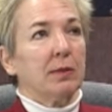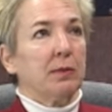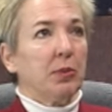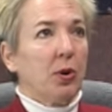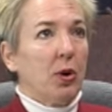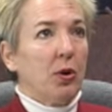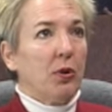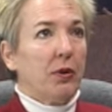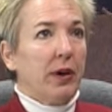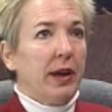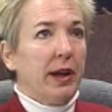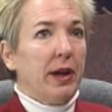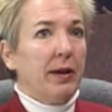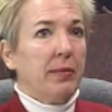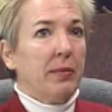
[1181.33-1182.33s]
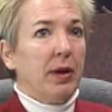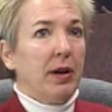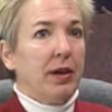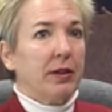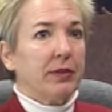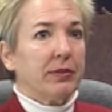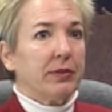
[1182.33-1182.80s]
program
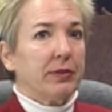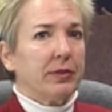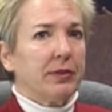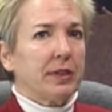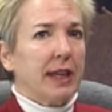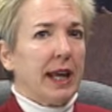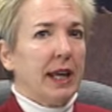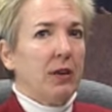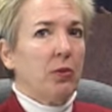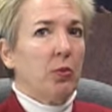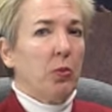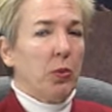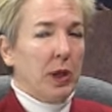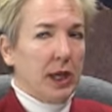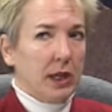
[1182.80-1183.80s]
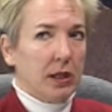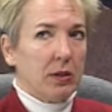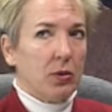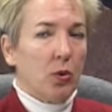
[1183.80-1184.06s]
it's an 8-week